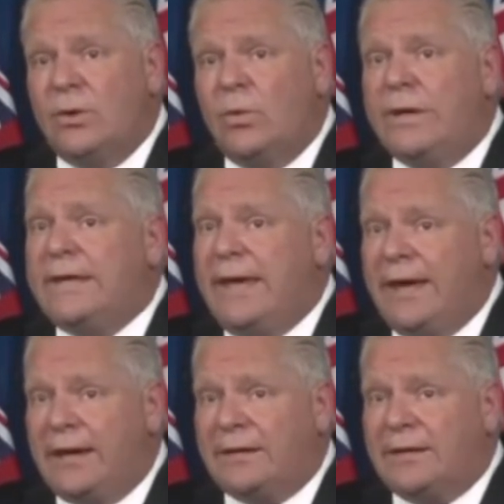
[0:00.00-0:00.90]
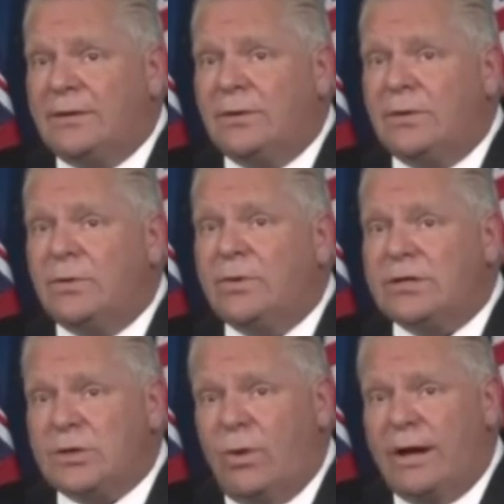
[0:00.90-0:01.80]
We can't
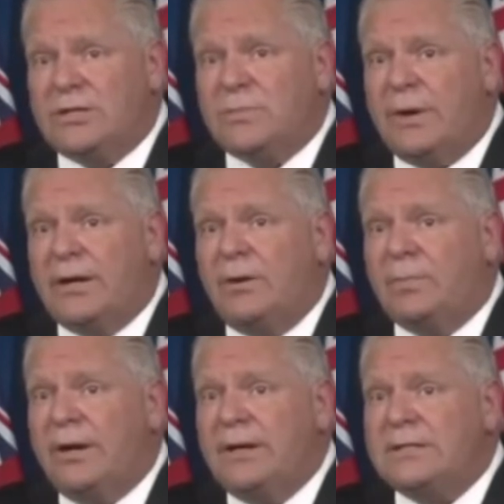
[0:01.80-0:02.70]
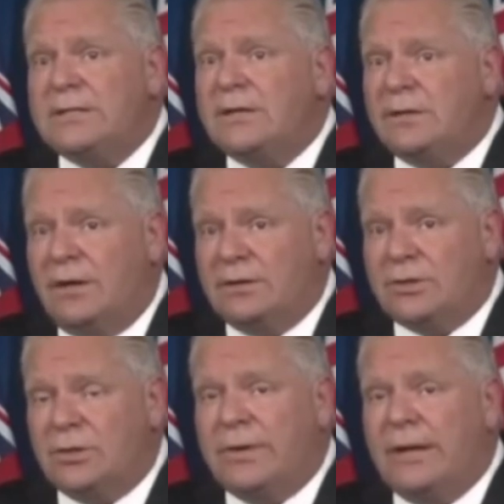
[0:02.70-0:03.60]
risk widespread outbreaks in our
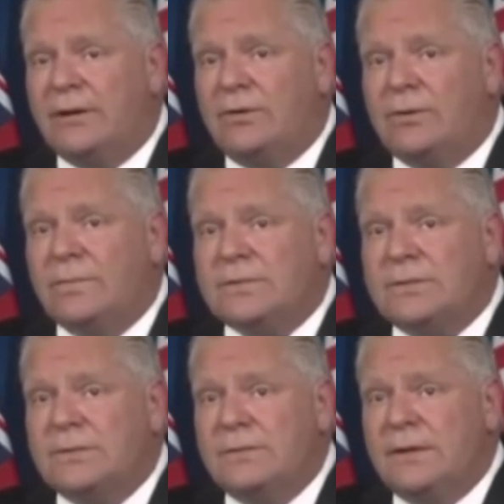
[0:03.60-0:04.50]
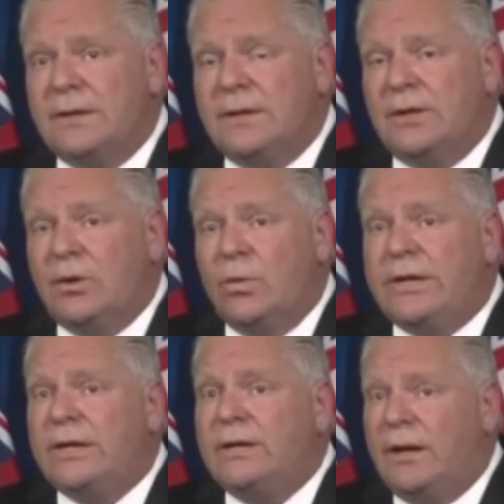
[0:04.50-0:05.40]
long-term care homes. We
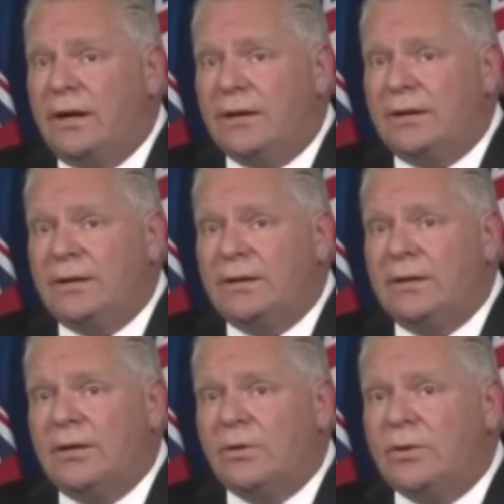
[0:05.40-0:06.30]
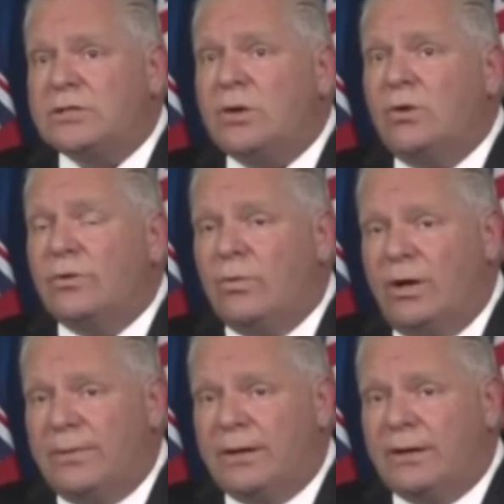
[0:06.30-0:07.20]
cannot risk
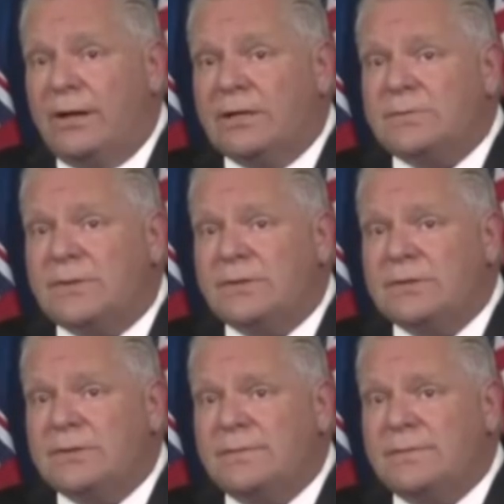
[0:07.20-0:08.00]
overwhelming our hospitals.